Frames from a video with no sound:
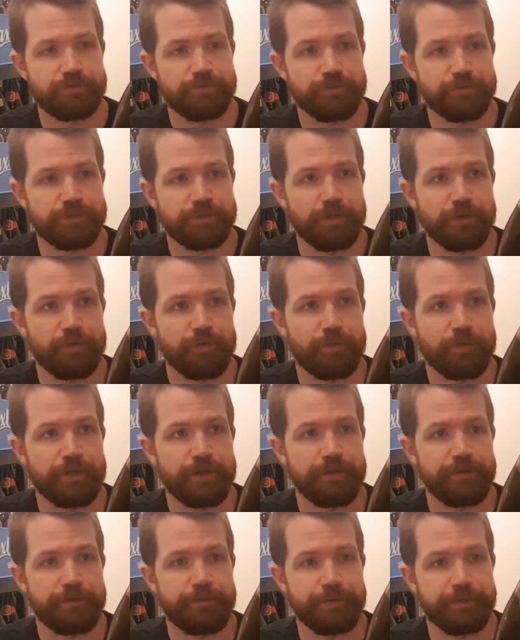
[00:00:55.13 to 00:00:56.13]
so
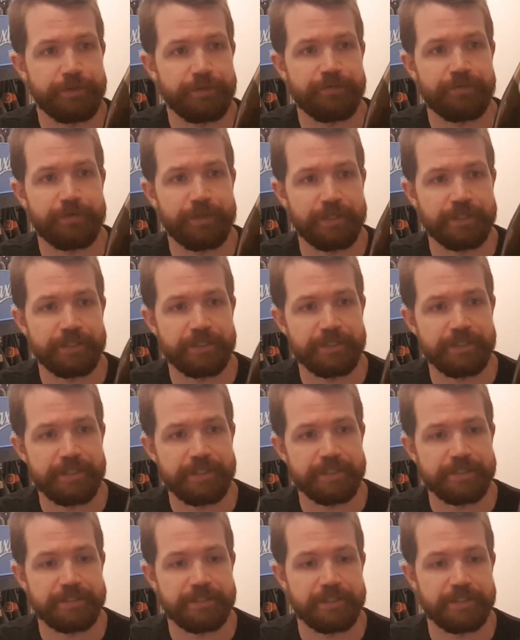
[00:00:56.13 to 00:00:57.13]
really, really fresh and
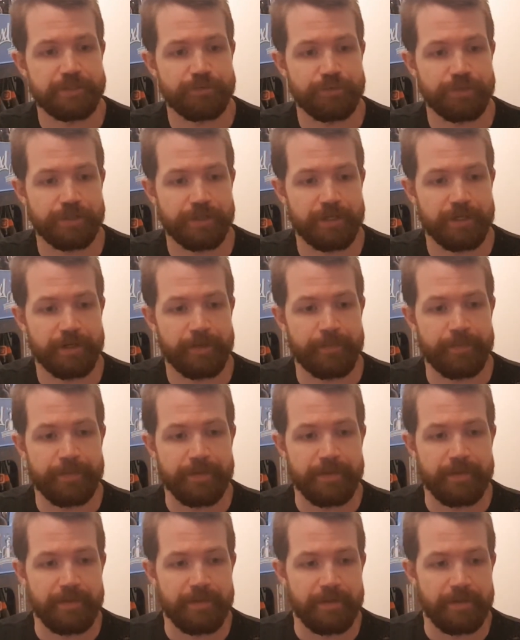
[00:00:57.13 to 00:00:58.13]
nice. That's what I
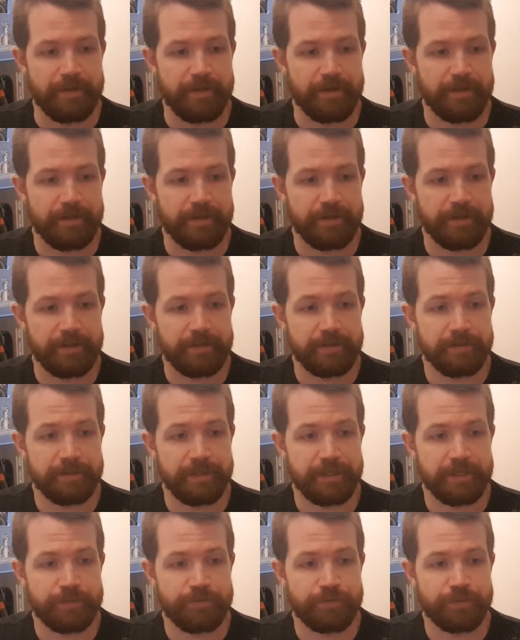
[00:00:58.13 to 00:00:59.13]

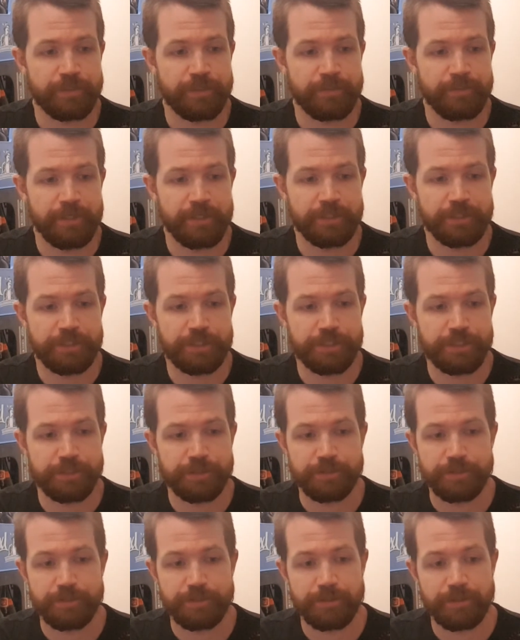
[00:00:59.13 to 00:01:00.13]
like really much.
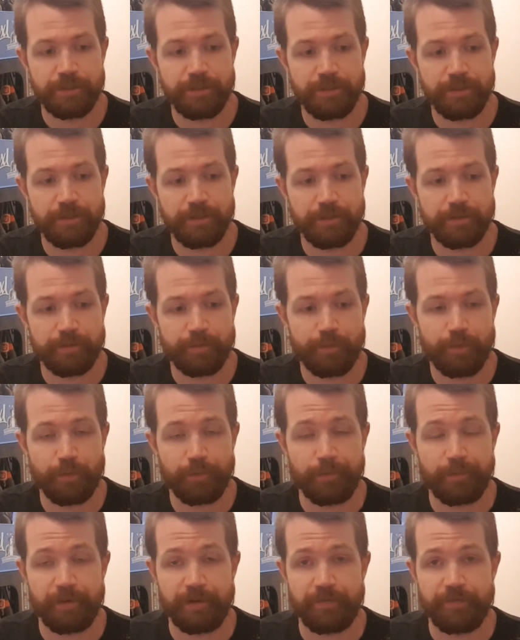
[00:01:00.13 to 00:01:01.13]

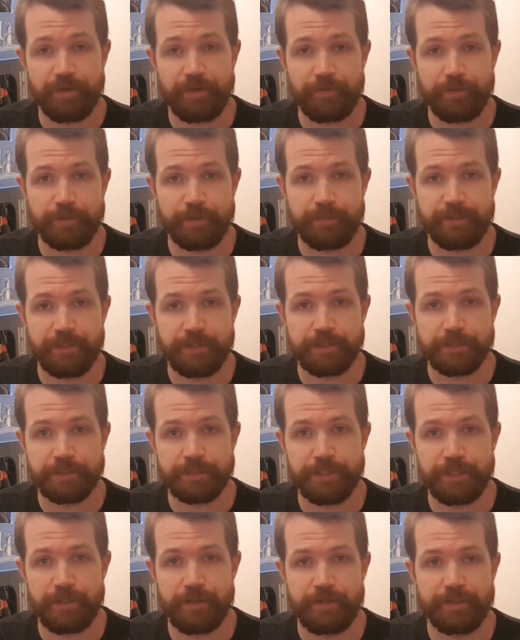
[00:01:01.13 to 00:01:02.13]
Probably my favorite beer
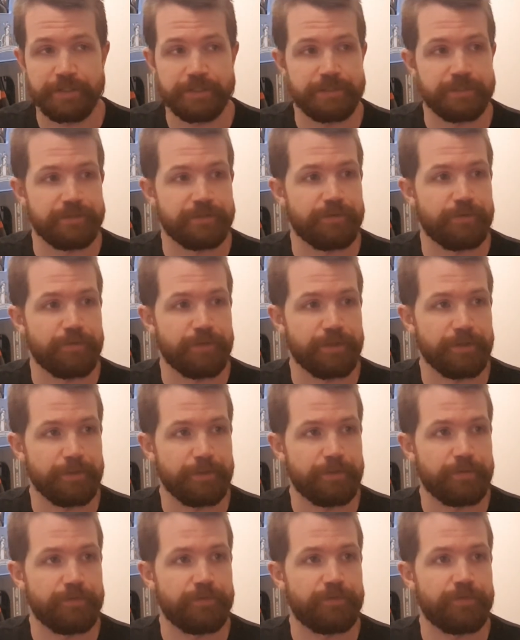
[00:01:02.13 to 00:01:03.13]
style is
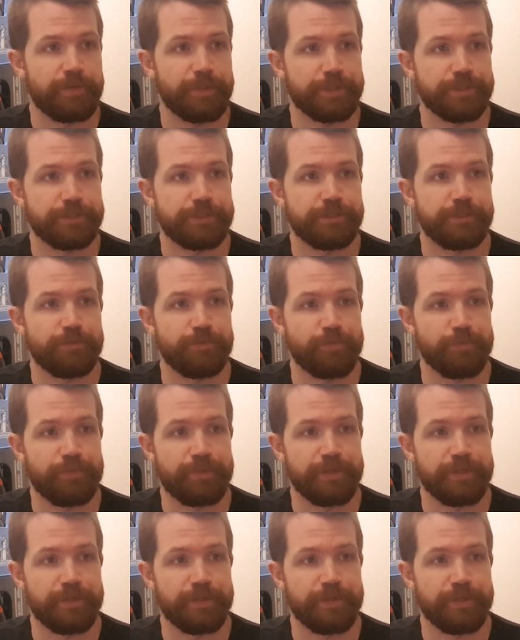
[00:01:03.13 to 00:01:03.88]
really fresh German